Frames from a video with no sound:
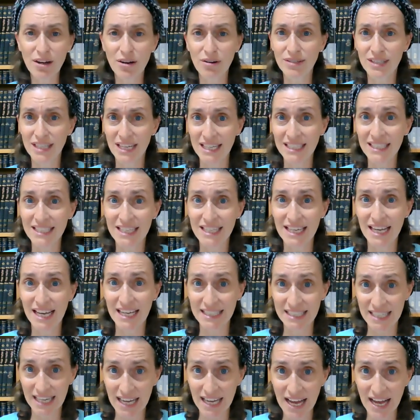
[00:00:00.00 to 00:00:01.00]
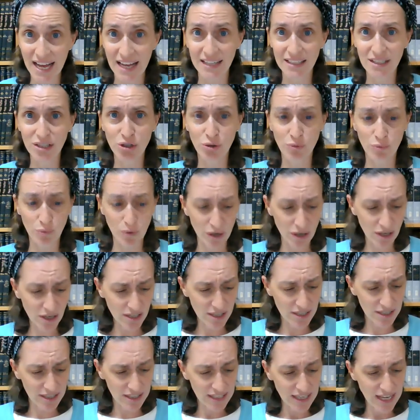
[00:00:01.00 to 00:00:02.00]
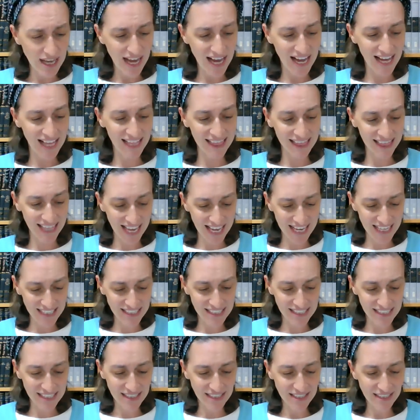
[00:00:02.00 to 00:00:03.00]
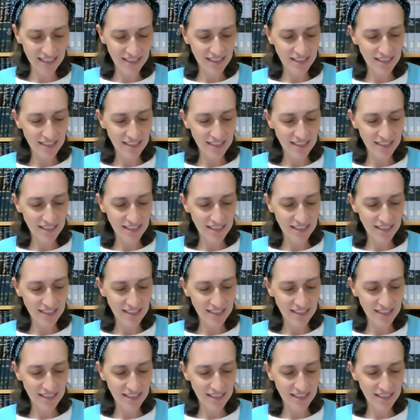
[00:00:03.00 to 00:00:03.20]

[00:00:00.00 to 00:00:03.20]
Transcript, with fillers: goes into the azara to work unless